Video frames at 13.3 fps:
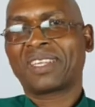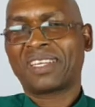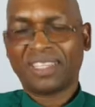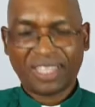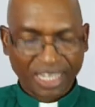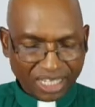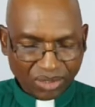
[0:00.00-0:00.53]

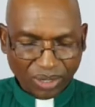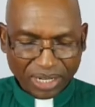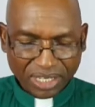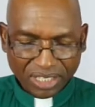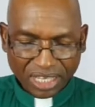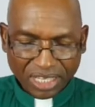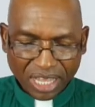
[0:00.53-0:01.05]
That is what he
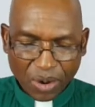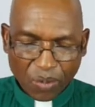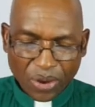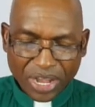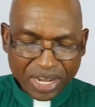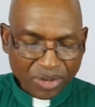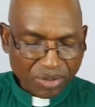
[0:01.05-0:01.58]
said.
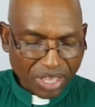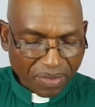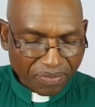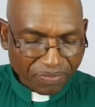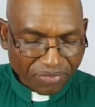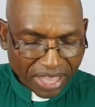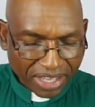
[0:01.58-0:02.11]
We need to
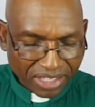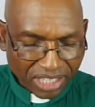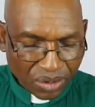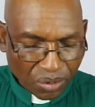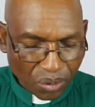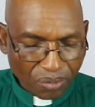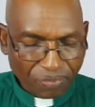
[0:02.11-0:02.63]
give thanks in
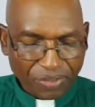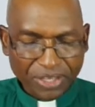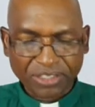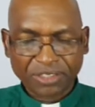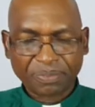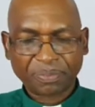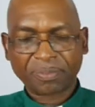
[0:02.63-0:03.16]
all
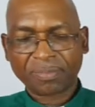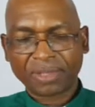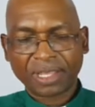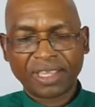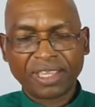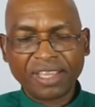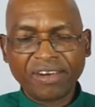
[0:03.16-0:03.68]
things.
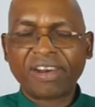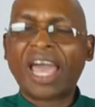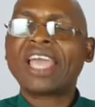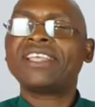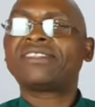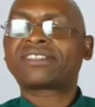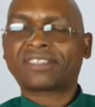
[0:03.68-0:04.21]
He
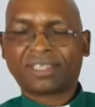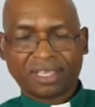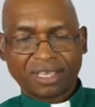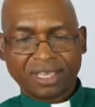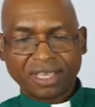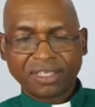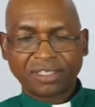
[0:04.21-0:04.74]
writes,
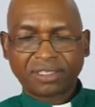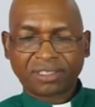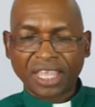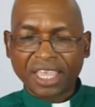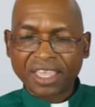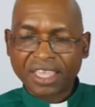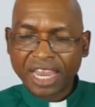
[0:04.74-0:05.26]

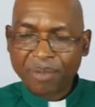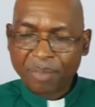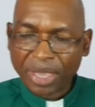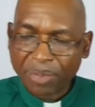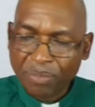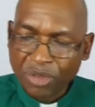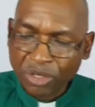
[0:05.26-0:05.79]
sing and
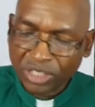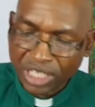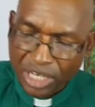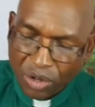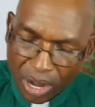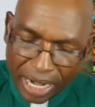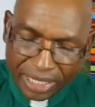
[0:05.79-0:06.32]
make music
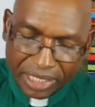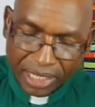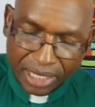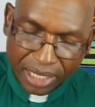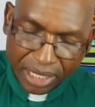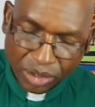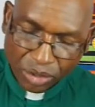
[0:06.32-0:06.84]
in our heart
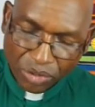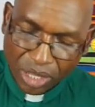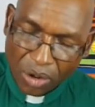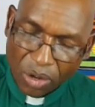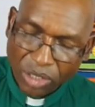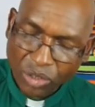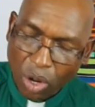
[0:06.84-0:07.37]
to the
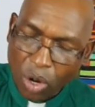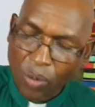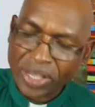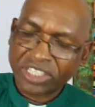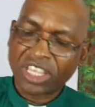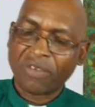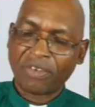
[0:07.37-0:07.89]
Lord,
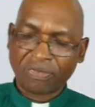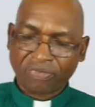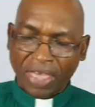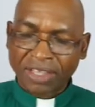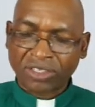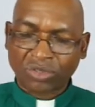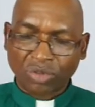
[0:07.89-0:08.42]
always giving
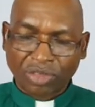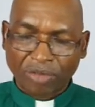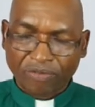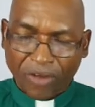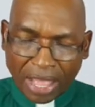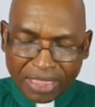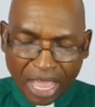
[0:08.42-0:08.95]
thanks to the
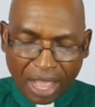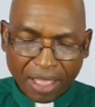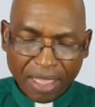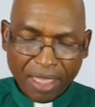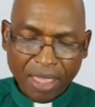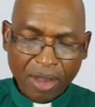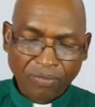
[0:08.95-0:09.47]
Father
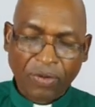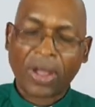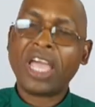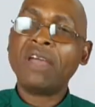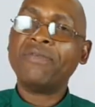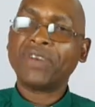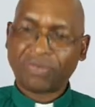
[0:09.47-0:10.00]
for
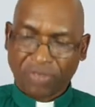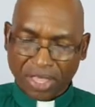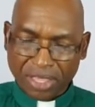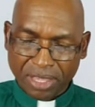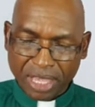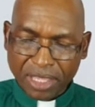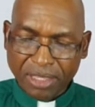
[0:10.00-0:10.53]

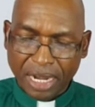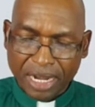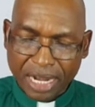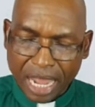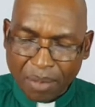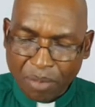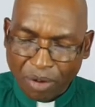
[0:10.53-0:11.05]
everything in the
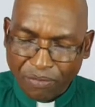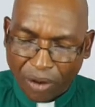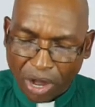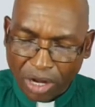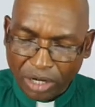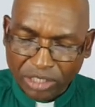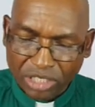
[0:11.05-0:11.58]
name of
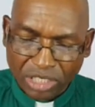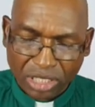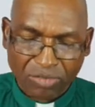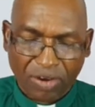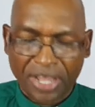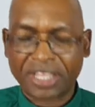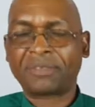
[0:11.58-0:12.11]
our Lord Jesus
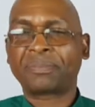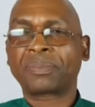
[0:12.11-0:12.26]
Christ.